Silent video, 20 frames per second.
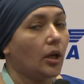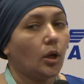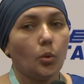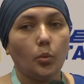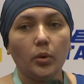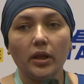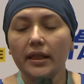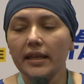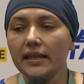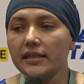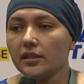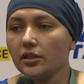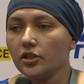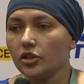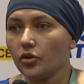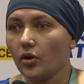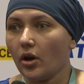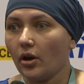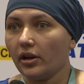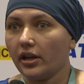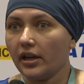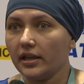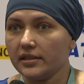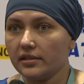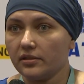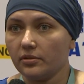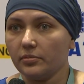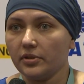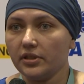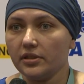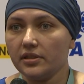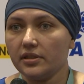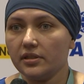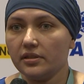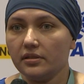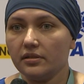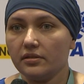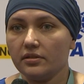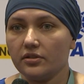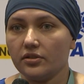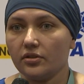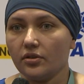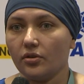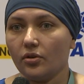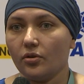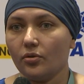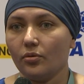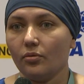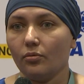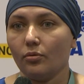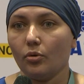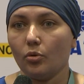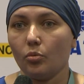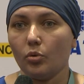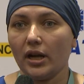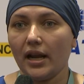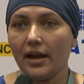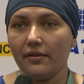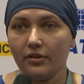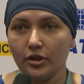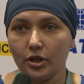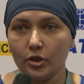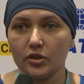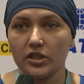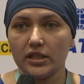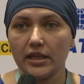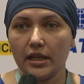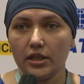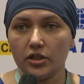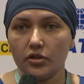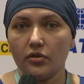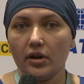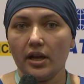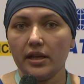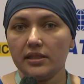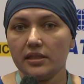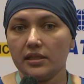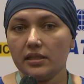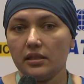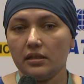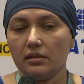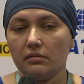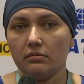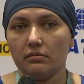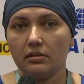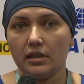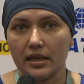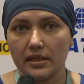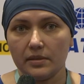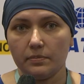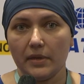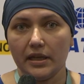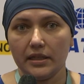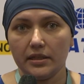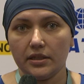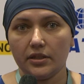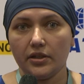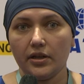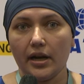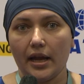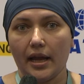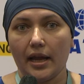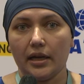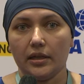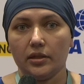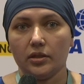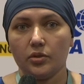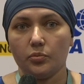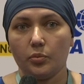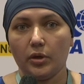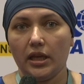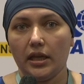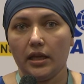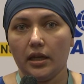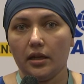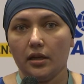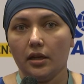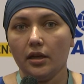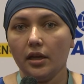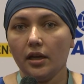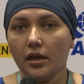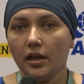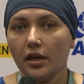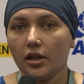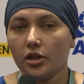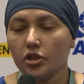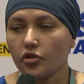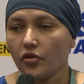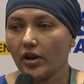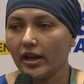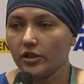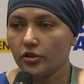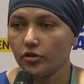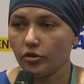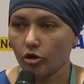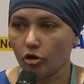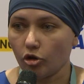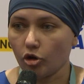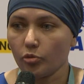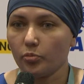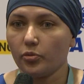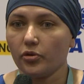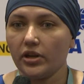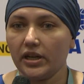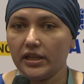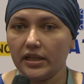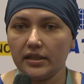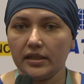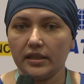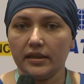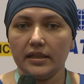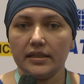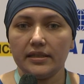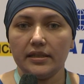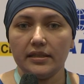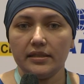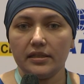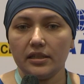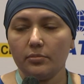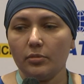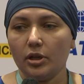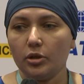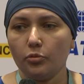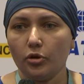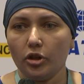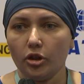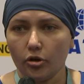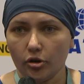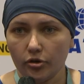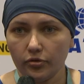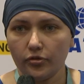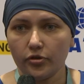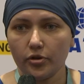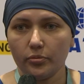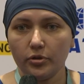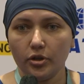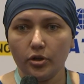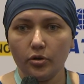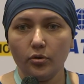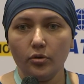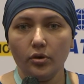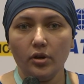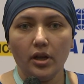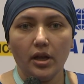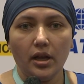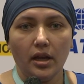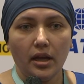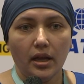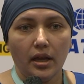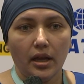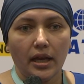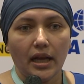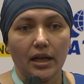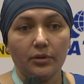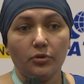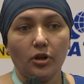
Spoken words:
We listen to our customers. So whatever you say to us does matter, and we try to incorporate it in the system, and we learn from you. And